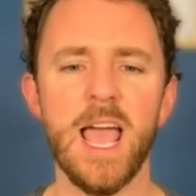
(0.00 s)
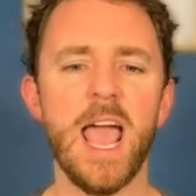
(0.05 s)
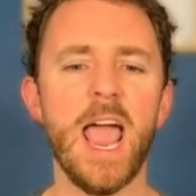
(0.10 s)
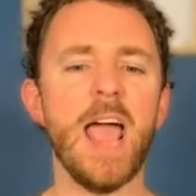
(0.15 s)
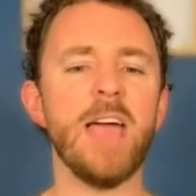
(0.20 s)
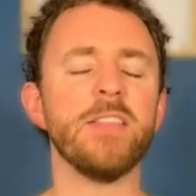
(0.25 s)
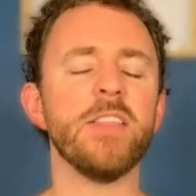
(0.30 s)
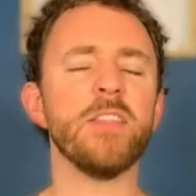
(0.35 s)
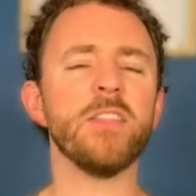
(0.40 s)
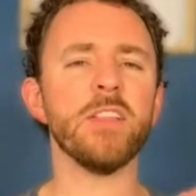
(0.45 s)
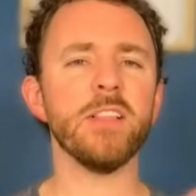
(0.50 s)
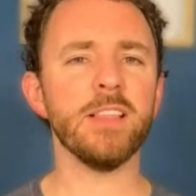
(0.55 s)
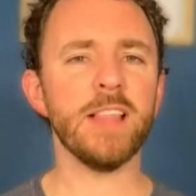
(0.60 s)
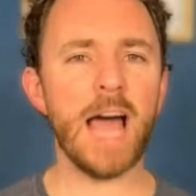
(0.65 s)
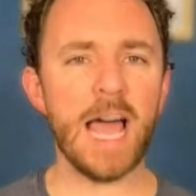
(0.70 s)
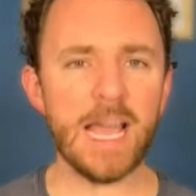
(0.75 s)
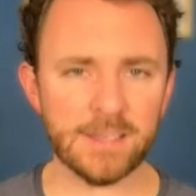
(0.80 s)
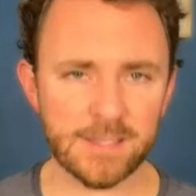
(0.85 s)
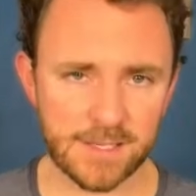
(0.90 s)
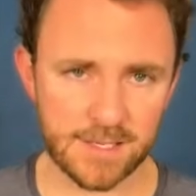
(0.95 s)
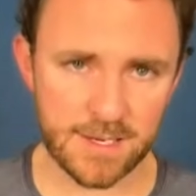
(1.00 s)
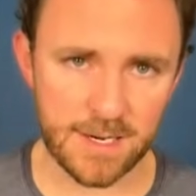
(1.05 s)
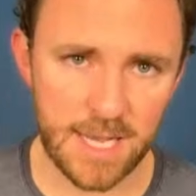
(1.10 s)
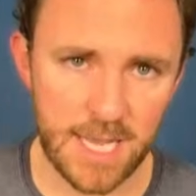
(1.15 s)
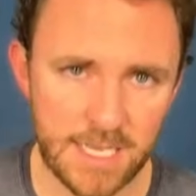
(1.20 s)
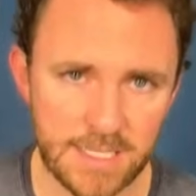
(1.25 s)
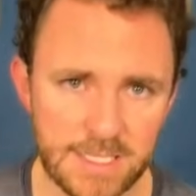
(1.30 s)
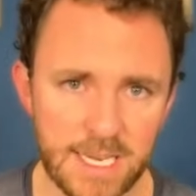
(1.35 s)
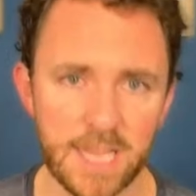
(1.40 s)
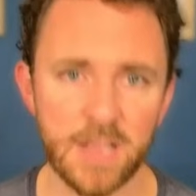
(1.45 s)
And then the last
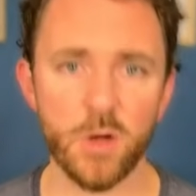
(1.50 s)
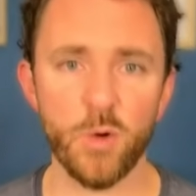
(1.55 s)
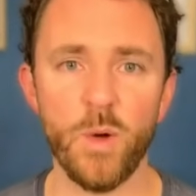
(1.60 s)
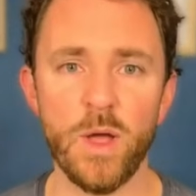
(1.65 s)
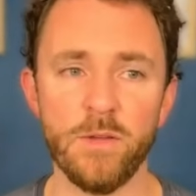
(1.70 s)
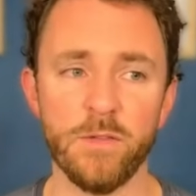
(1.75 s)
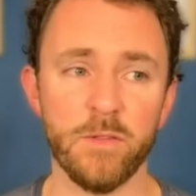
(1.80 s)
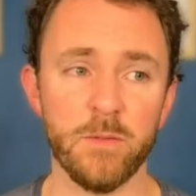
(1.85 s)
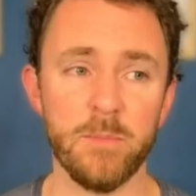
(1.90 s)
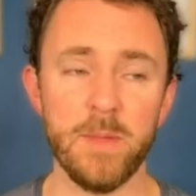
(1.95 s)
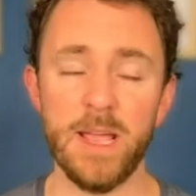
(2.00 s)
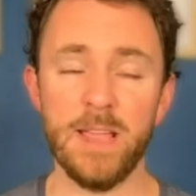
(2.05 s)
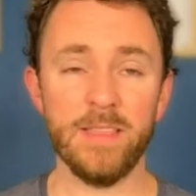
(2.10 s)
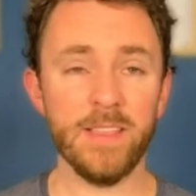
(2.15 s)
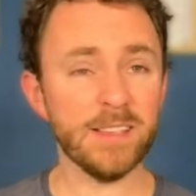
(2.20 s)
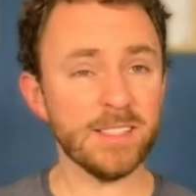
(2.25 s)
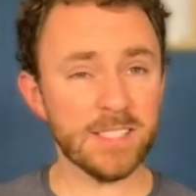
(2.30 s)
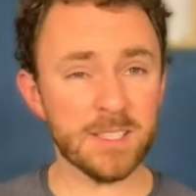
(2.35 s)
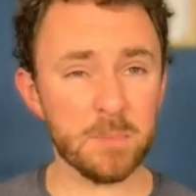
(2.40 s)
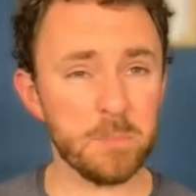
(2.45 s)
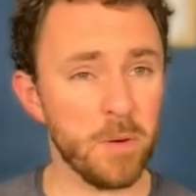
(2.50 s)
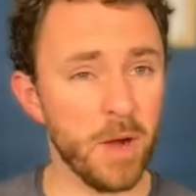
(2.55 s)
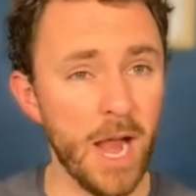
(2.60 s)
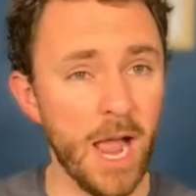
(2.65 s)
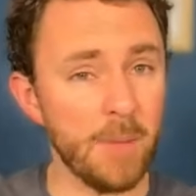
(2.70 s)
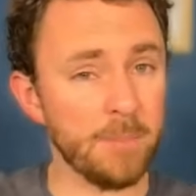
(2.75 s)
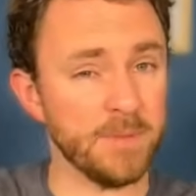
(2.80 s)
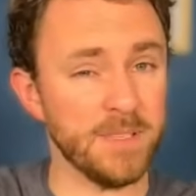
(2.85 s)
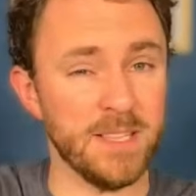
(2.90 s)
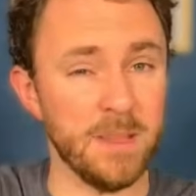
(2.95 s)
takeaway for me, and this is
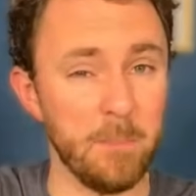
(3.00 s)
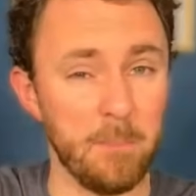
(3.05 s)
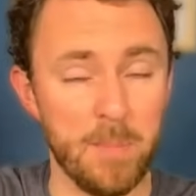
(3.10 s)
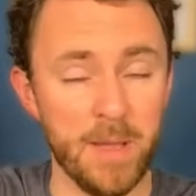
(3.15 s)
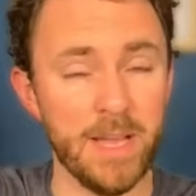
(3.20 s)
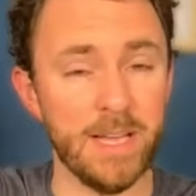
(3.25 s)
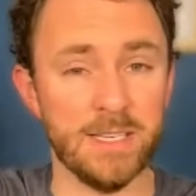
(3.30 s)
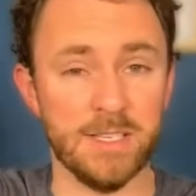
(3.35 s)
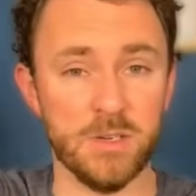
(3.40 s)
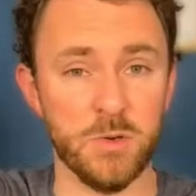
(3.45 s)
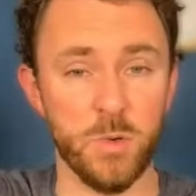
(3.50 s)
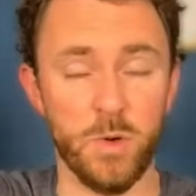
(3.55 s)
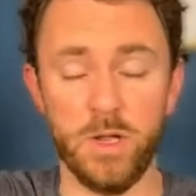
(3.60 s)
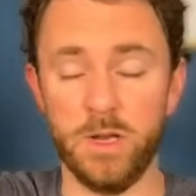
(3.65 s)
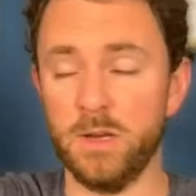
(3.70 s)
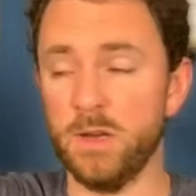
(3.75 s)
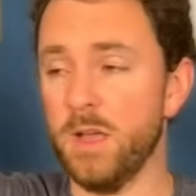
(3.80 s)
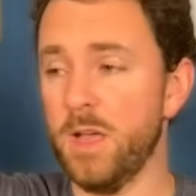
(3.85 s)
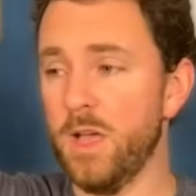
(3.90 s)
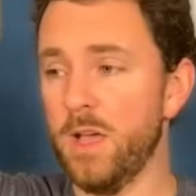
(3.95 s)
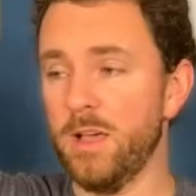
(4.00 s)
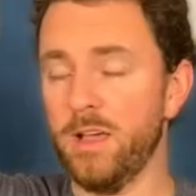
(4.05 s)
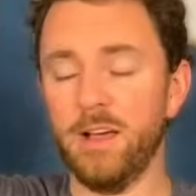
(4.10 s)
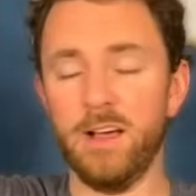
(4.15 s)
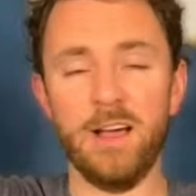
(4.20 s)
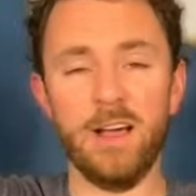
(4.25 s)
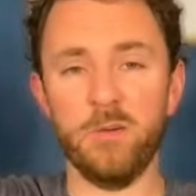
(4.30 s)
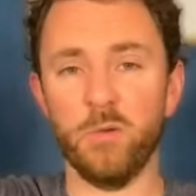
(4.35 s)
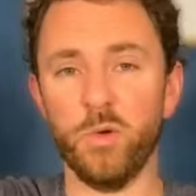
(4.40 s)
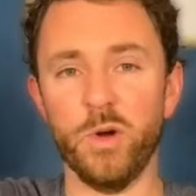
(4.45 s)
perhaps the biggest one, uh,
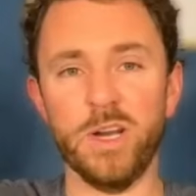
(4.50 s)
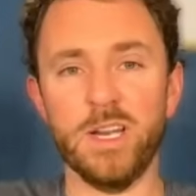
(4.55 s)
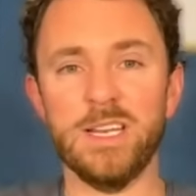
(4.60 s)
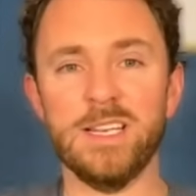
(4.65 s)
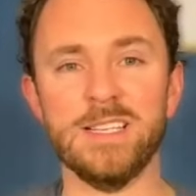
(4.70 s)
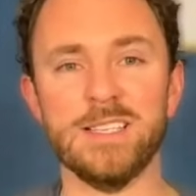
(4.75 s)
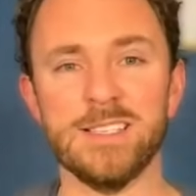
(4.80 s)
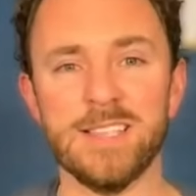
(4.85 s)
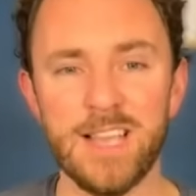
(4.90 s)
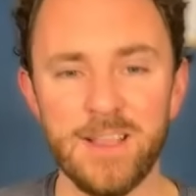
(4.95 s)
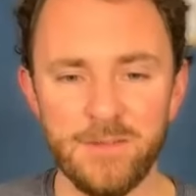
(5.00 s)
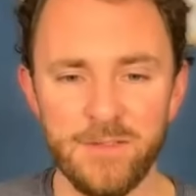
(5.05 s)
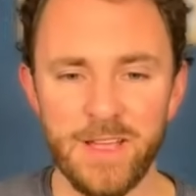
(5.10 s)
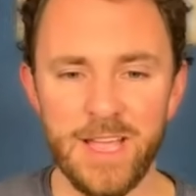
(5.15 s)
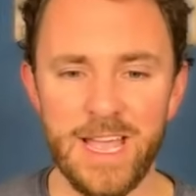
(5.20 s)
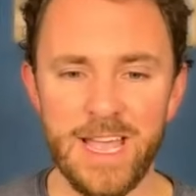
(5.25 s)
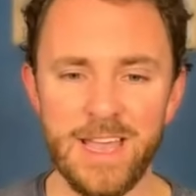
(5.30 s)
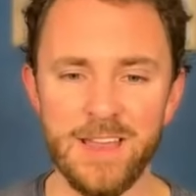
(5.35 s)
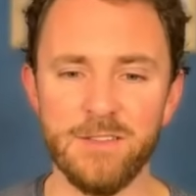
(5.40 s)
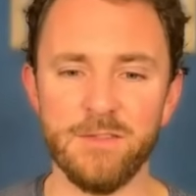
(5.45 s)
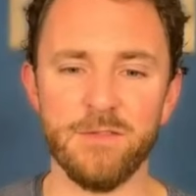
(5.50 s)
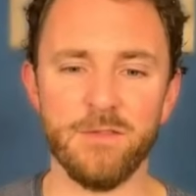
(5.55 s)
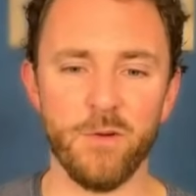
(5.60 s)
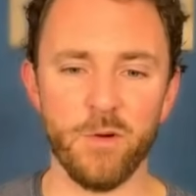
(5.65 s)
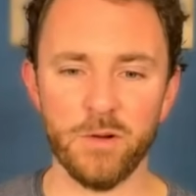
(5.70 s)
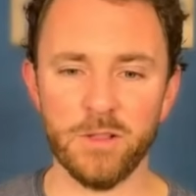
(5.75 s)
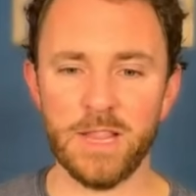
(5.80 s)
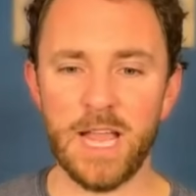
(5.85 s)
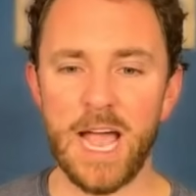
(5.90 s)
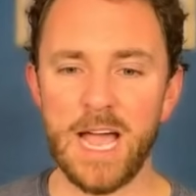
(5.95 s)
I wanted to save it for
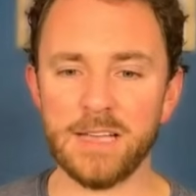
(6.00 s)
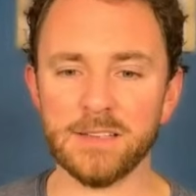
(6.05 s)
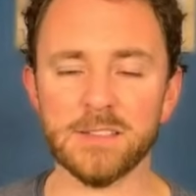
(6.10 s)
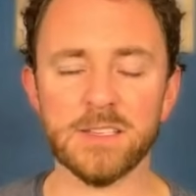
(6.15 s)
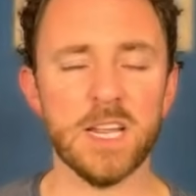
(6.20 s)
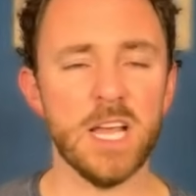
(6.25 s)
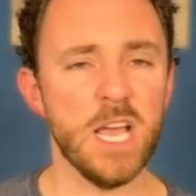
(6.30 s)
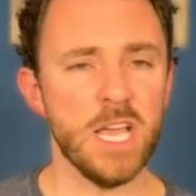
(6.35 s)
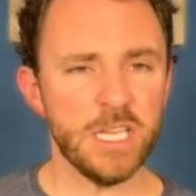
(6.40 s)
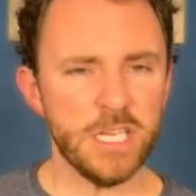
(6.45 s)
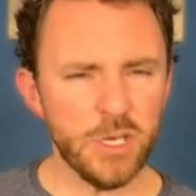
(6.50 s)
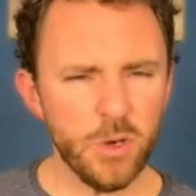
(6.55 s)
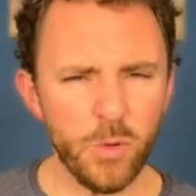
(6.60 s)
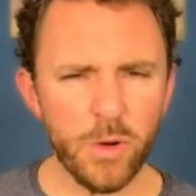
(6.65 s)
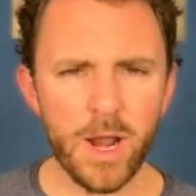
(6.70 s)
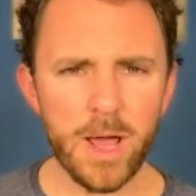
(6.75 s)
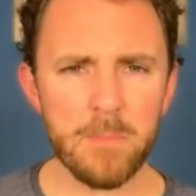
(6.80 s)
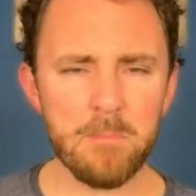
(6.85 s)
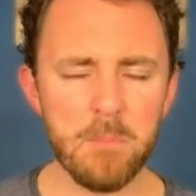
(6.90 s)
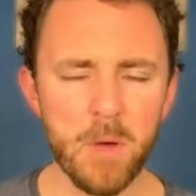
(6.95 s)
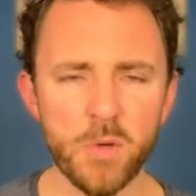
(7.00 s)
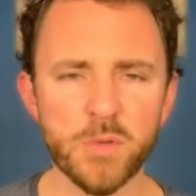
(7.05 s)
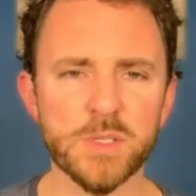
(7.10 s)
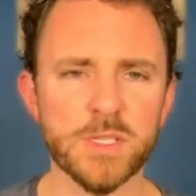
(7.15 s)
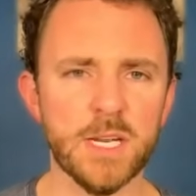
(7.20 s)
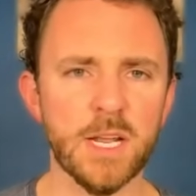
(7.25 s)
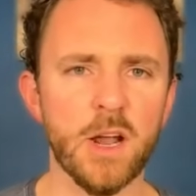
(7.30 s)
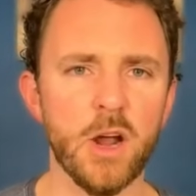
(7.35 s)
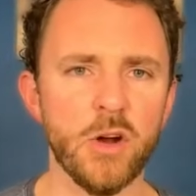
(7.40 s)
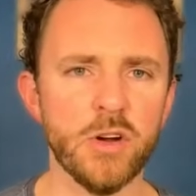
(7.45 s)
last. You know what I'm most
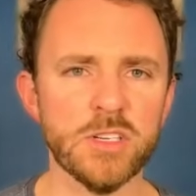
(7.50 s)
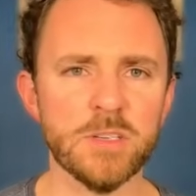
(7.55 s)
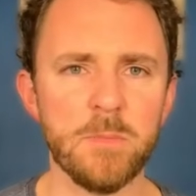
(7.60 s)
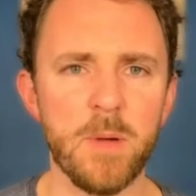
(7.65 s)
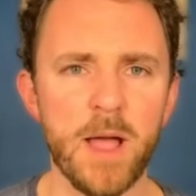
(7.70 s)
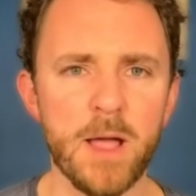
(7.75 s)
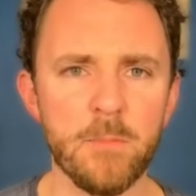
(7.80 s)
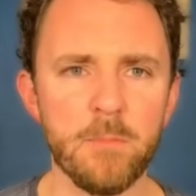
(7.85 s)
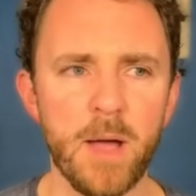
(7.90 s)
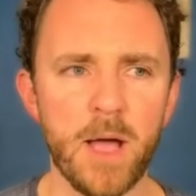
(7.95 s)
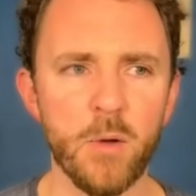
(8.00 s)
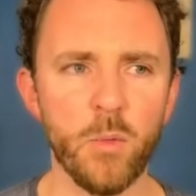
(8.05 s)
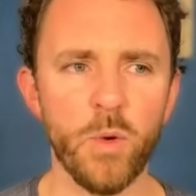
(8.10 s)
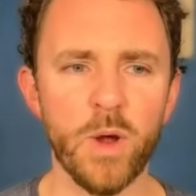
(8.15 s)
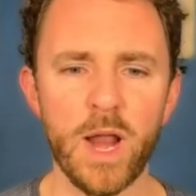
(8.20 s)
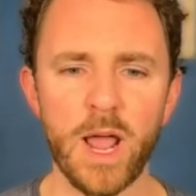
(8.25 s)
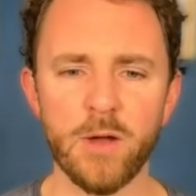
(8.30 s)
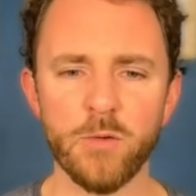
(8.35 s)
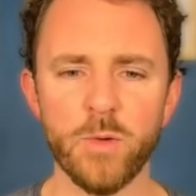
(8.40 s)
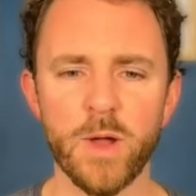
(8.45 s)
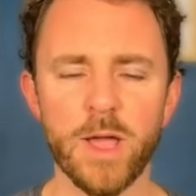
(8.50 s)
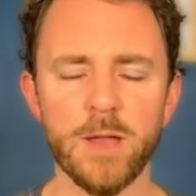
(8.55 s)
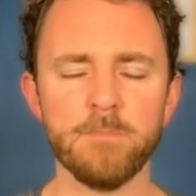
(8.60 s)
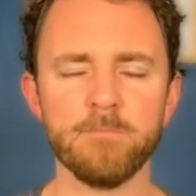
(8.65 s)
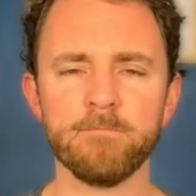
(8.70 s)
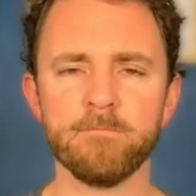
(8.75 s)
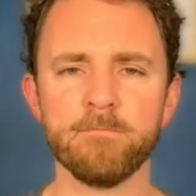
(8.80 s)
encouraged by by what I read?